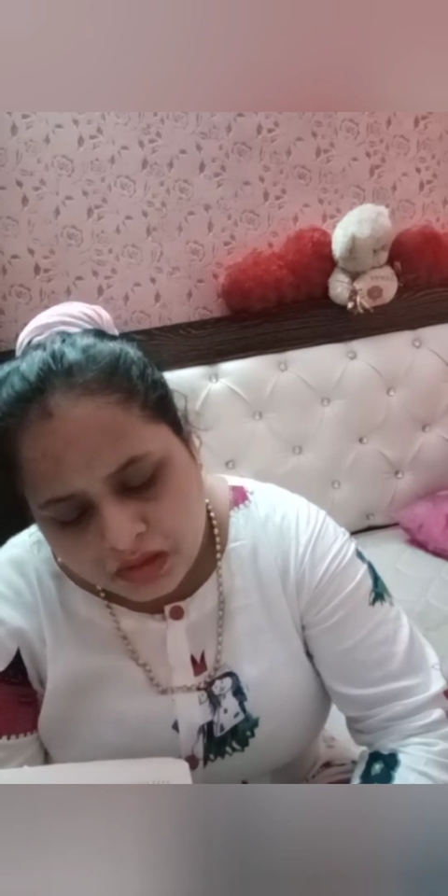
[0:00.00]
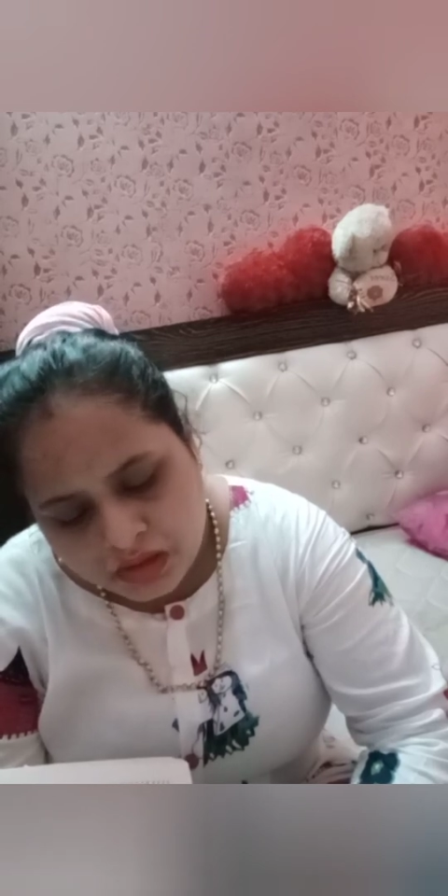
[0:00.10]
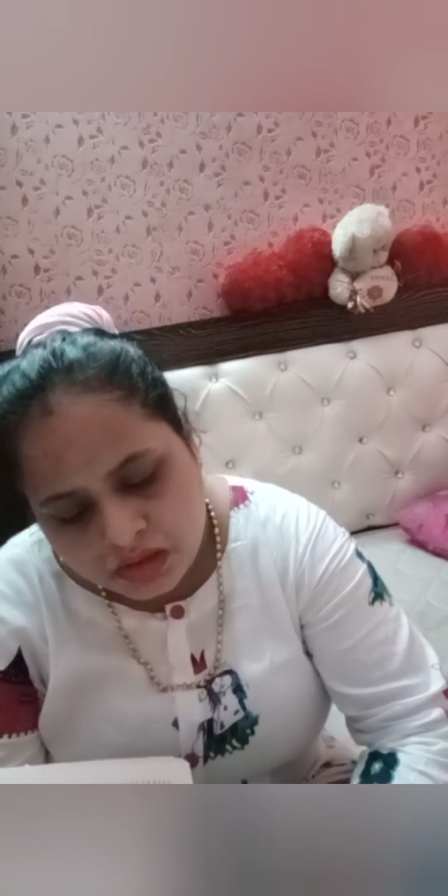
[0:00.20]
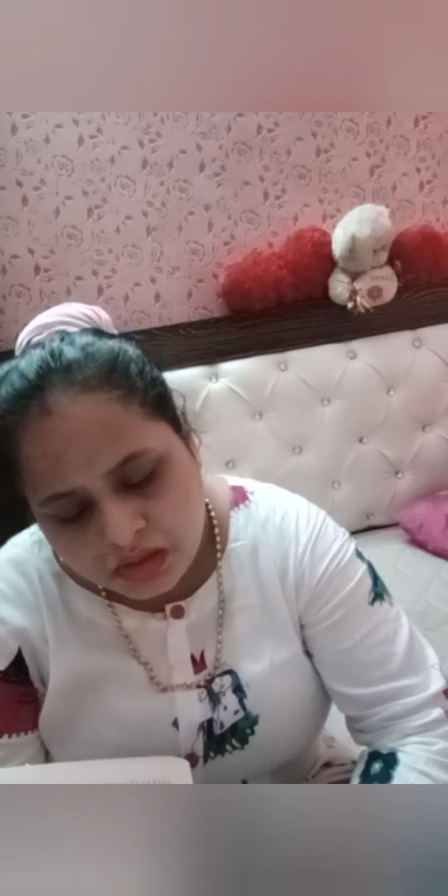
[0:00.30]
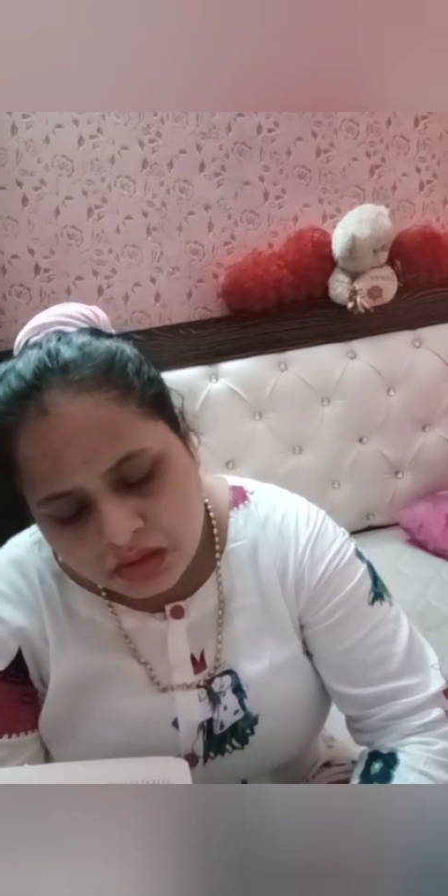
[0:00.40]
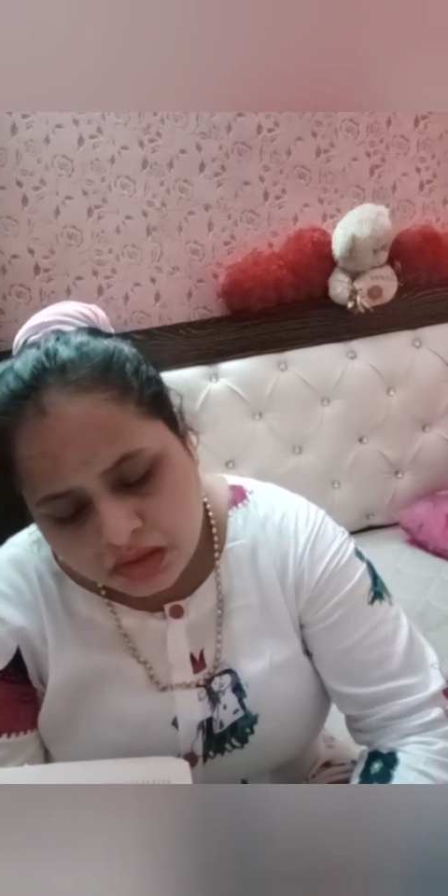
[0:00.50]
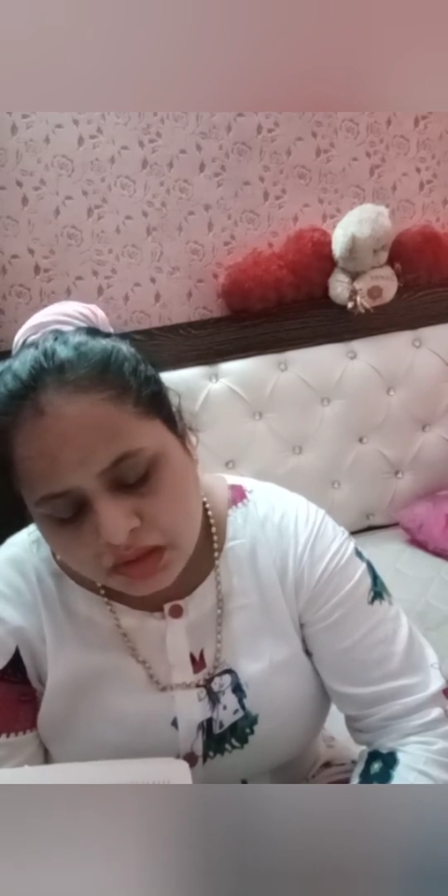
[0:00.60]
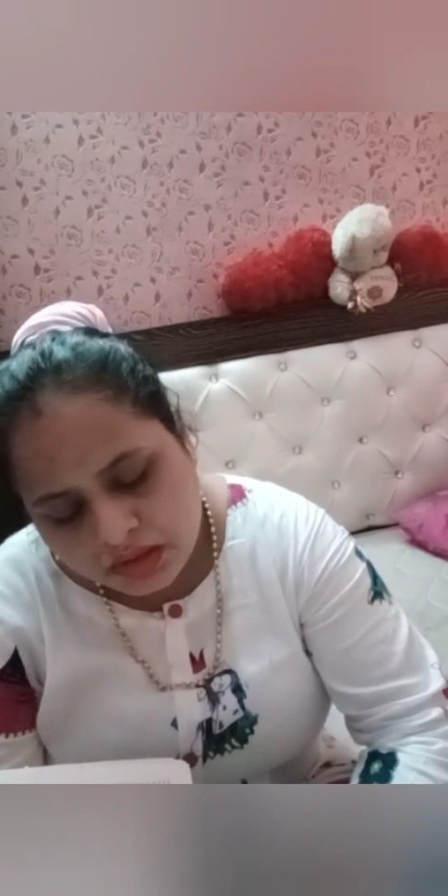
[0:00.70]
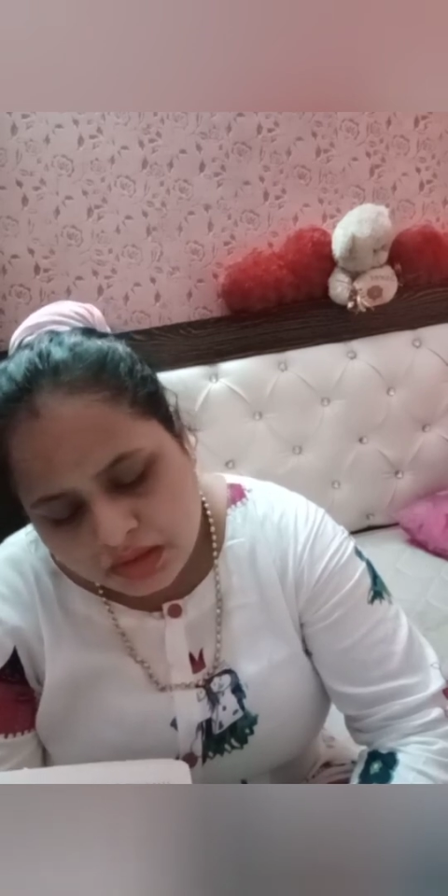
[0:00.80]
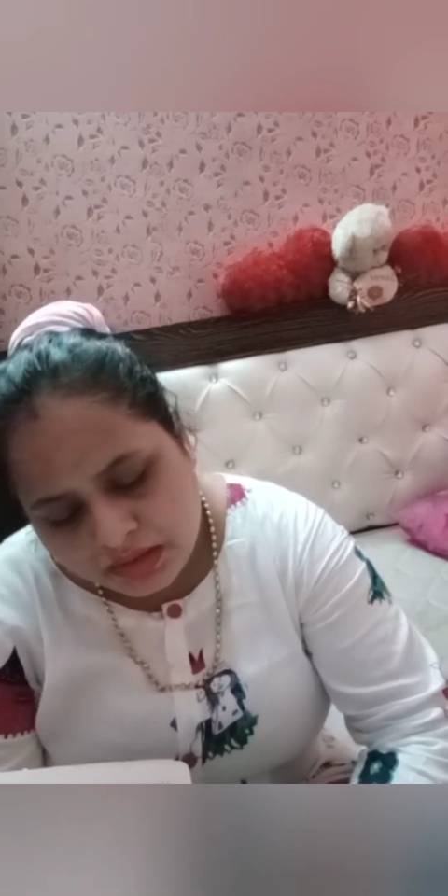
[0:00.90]
New word
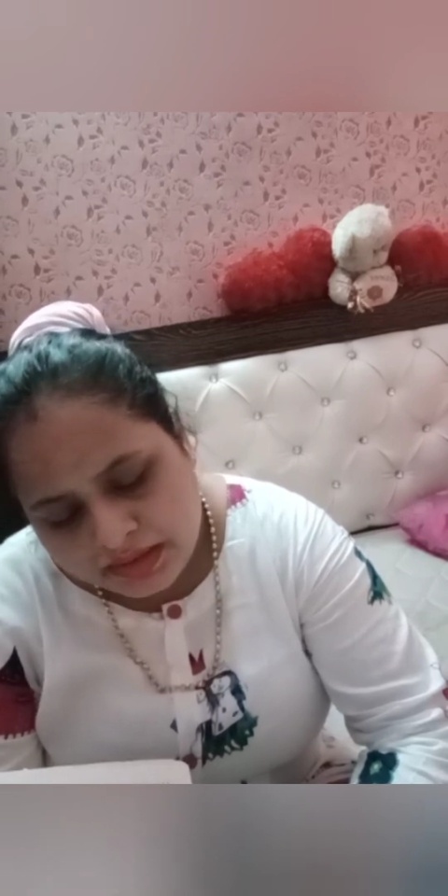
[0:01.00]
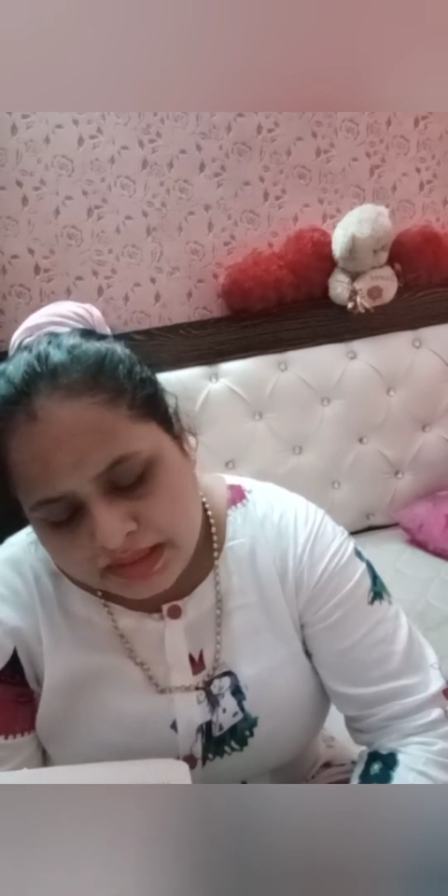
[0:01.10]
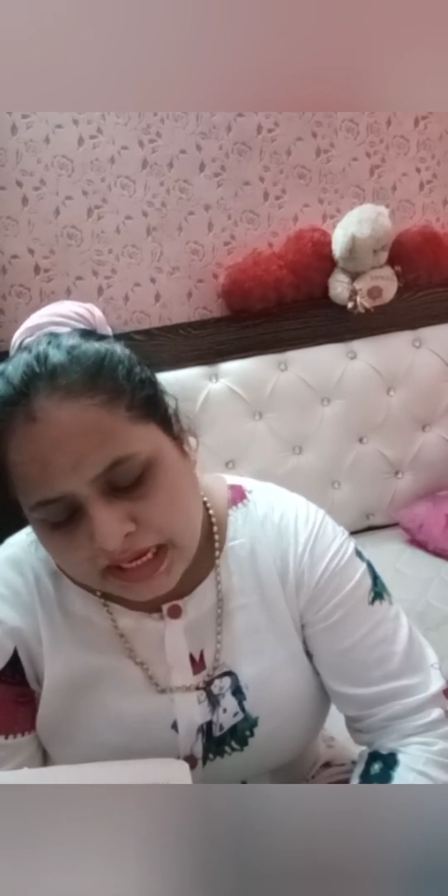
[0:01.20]
for me, a